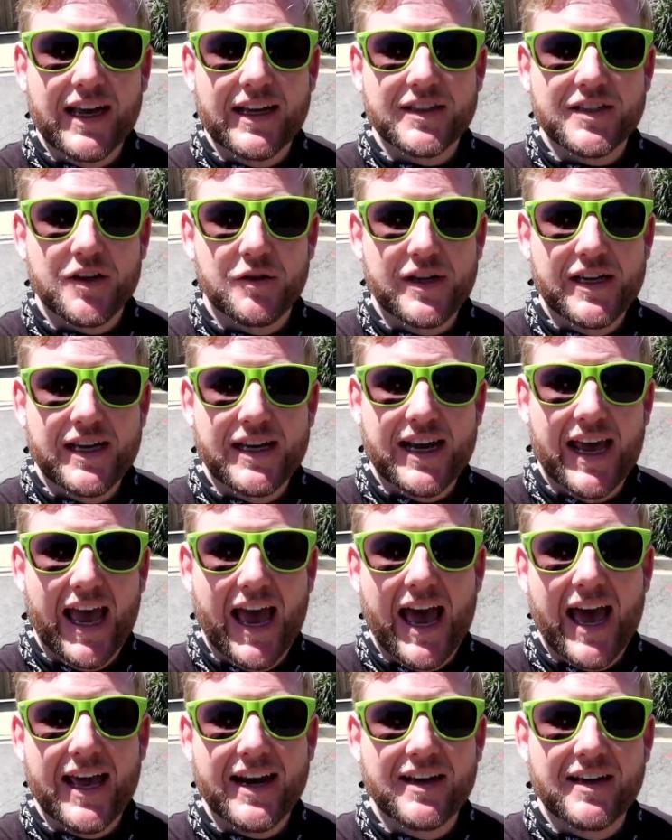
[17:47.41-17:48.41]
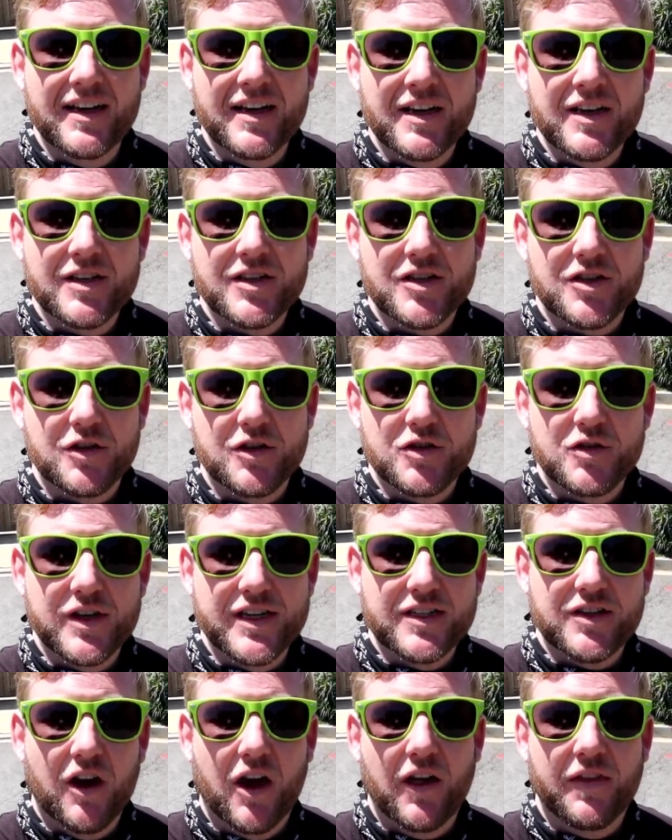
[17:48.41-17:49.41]
and so he had had
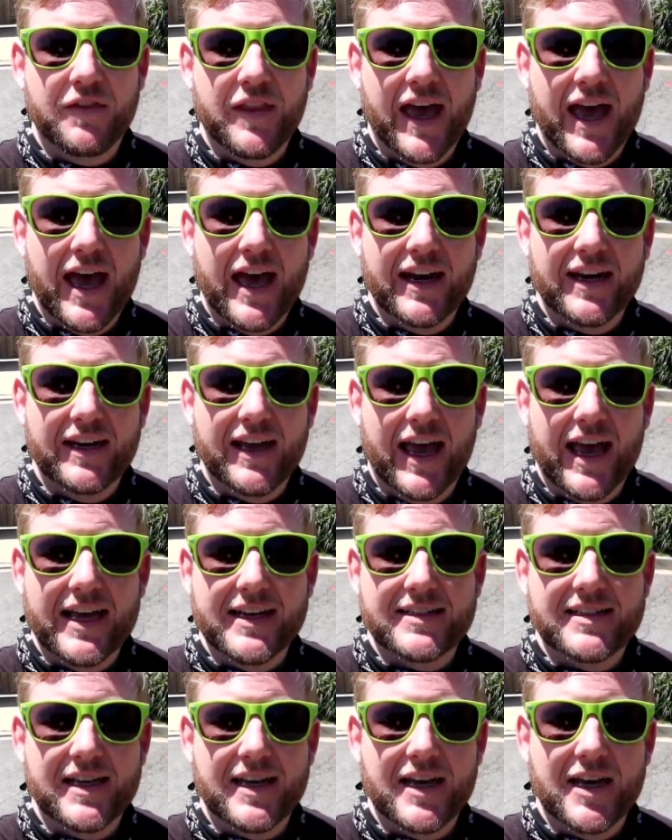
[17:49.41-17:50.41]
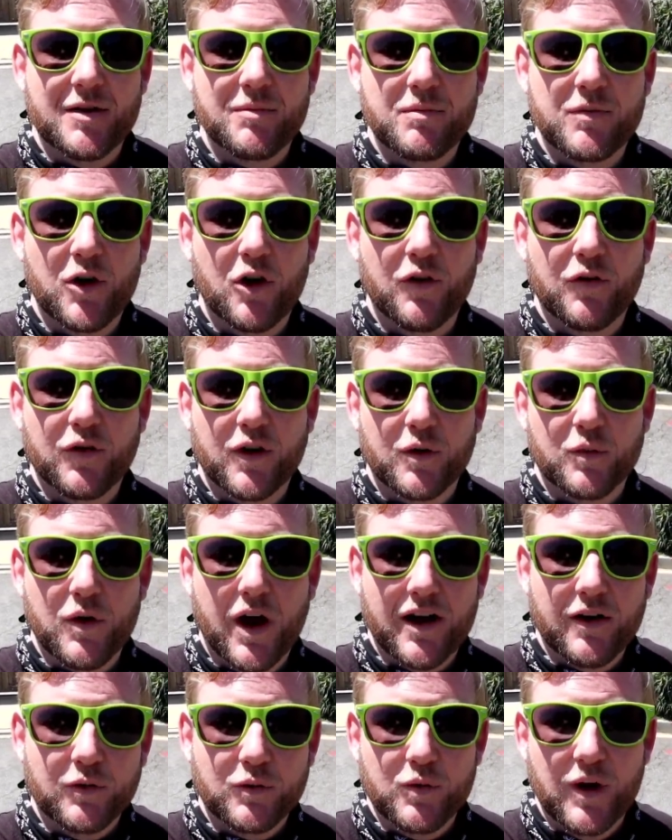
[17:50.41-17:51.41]
surgeries on that at over at
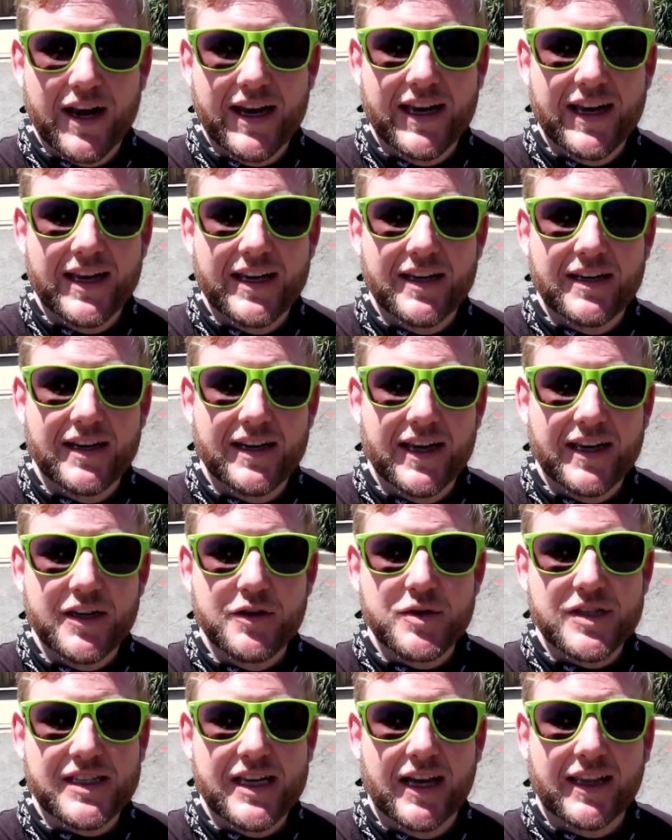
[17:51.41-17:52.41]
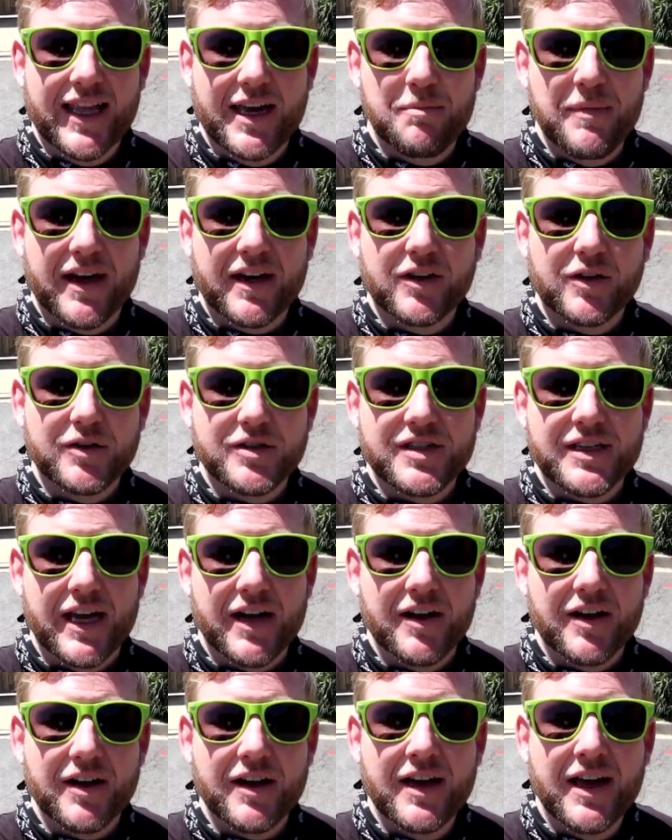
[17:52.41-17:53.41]
Ronald Reagan UCLA Medical
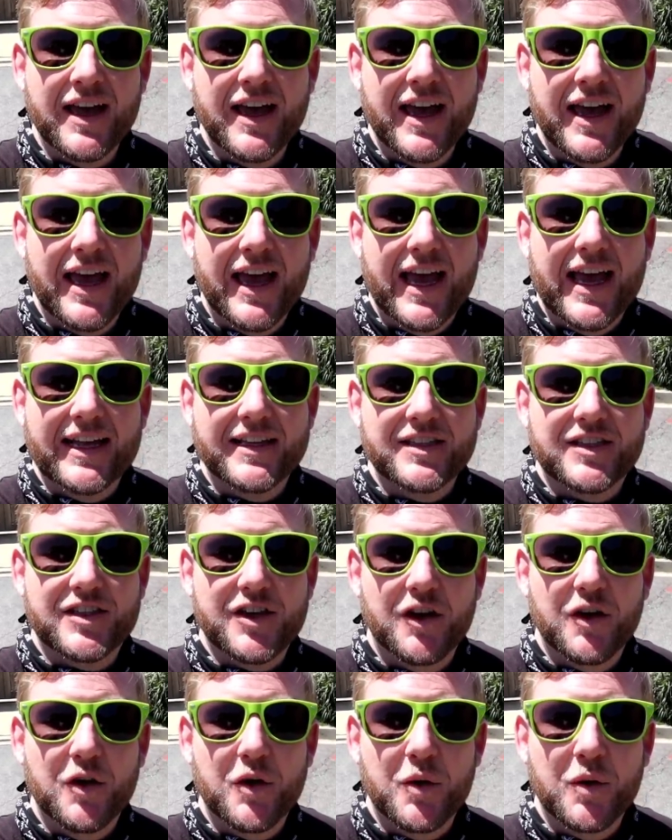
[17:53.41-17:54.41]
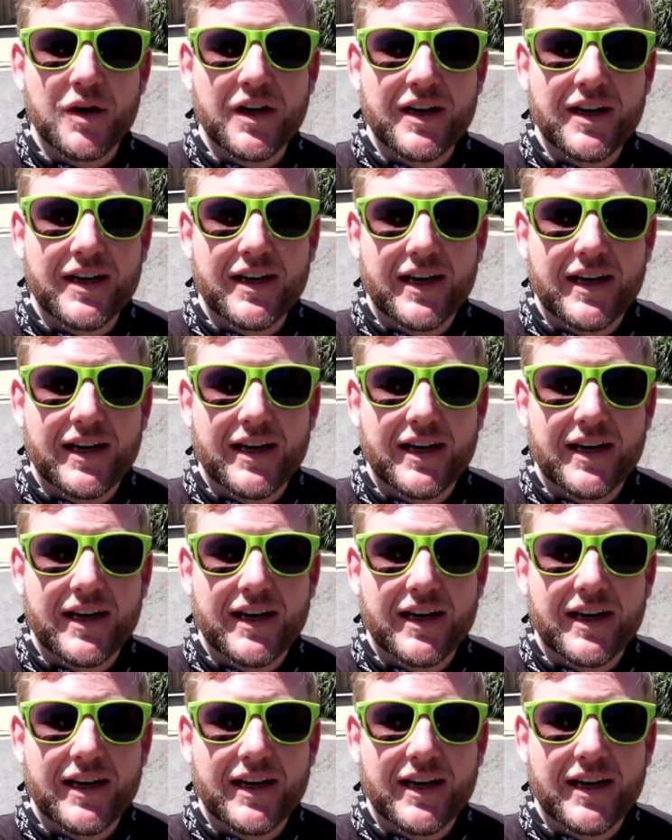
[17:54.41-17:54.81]
Center, and so